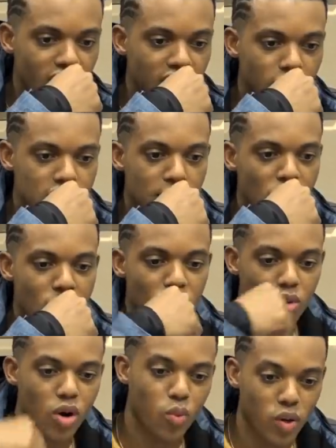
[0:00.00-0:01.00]
there's a
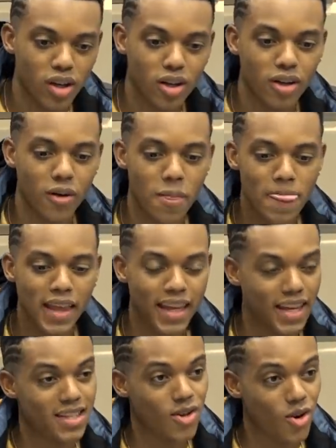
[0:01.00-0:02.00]
moment where Will
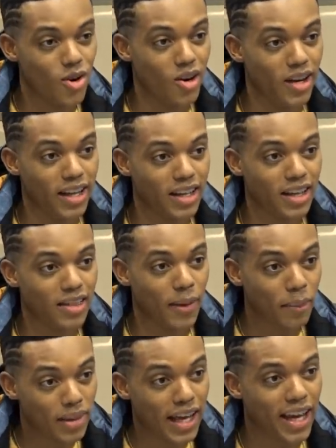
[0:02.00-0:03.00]
is on
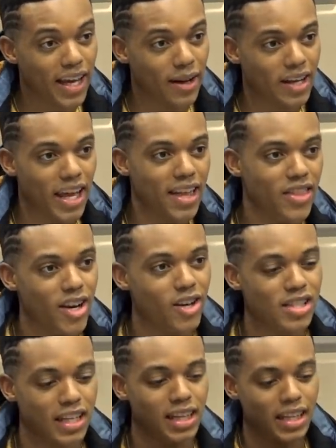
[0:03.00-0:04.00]
the plane and
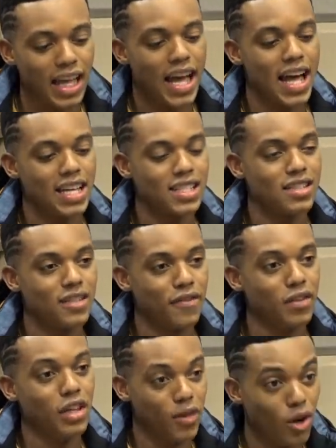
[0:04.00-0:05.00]
there's a glass
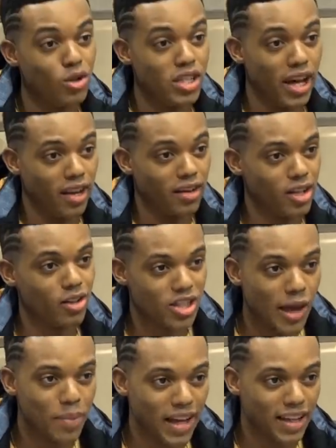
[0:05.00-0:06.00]
full of O J, you know, mm-hmm.
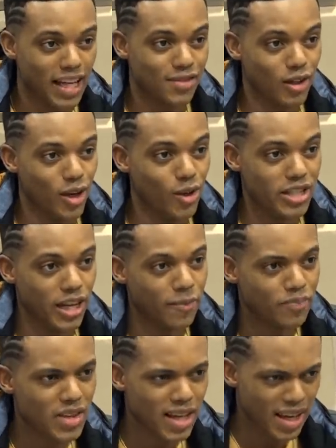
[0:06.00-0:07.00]
champagne glass full of O J.
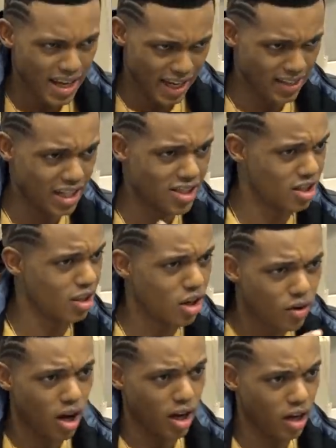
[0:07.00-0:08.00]
And that's just a,
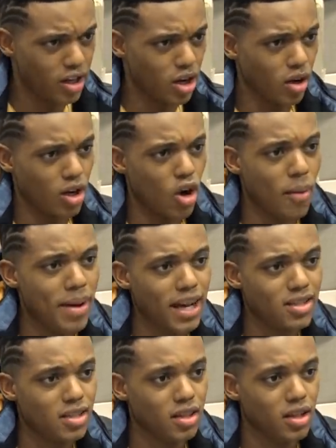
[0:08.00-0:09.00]
uh, you know, a
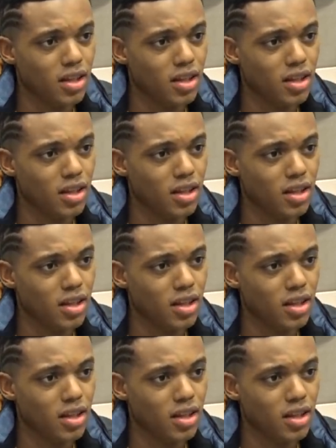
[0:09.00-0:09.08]
callback to